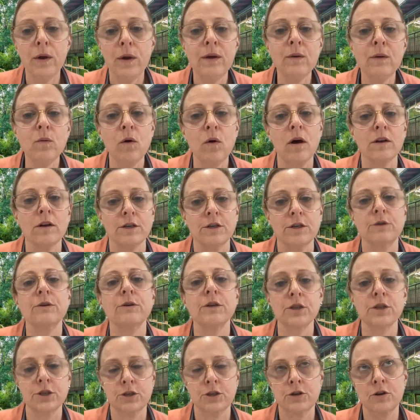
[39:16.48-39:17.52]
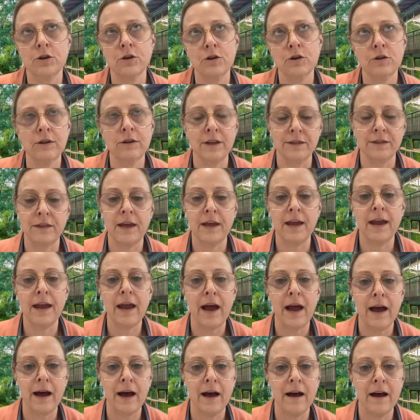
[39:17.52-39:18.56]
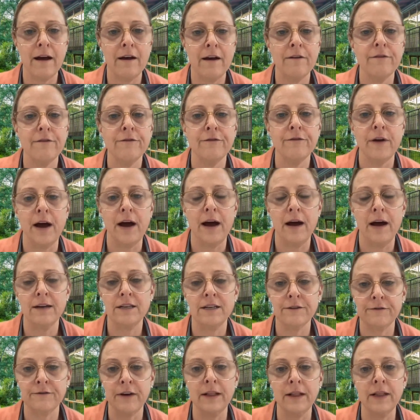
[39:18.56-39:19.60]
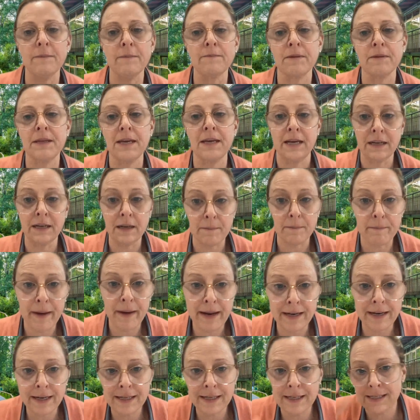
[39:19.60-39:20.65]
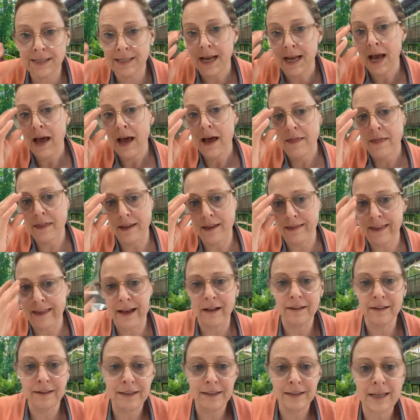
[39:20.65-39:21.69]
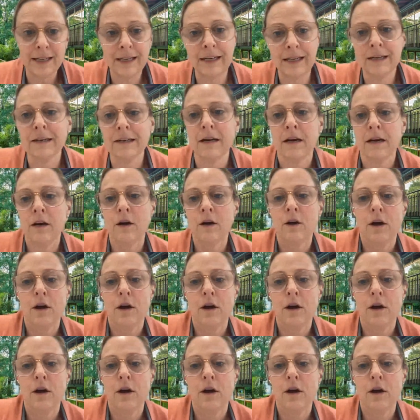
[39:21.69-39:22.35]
we want to ensure that they have developed the independence that they'll need